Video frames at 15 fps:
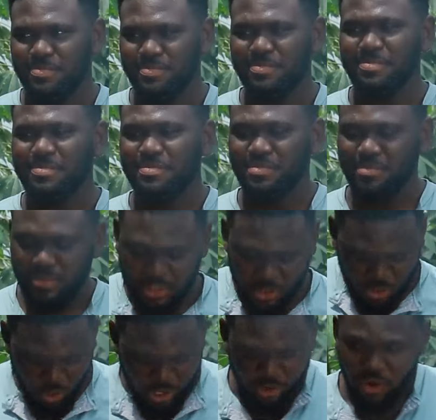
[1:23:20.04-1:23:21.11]
Mm-hmm. You
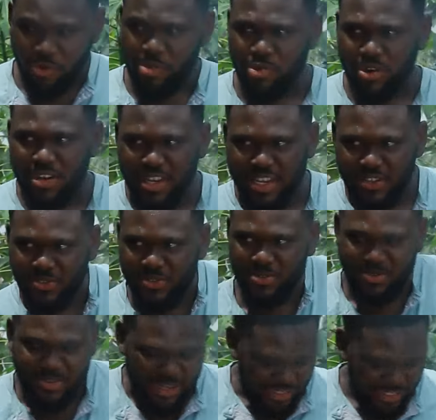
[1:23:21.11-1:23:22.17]
know, when you call me brother, it
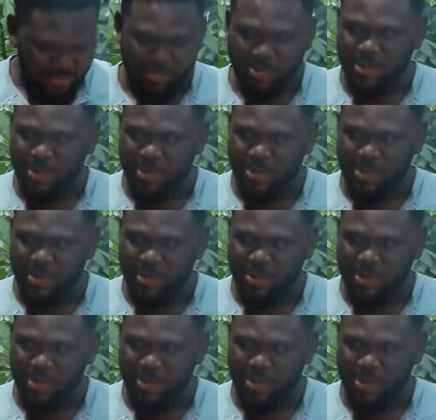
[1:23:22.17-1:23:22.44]
will look as if